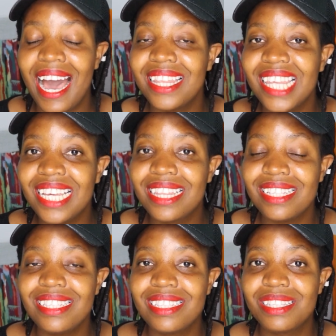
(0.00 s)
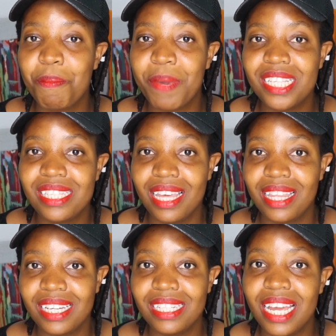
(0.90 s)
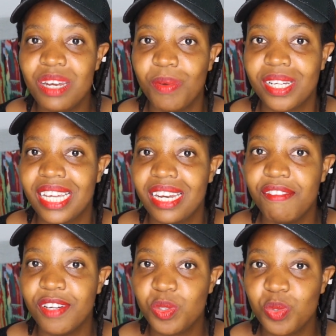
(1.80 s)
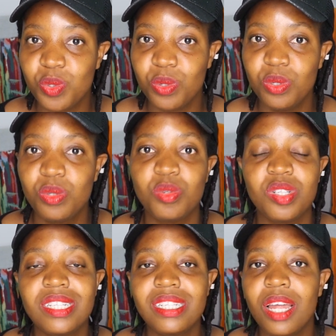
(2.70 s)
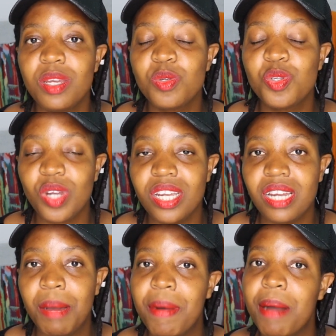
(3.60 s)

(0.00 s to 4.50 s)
I think this is the best thing that anyone can ever do to you, to just tell you straight up,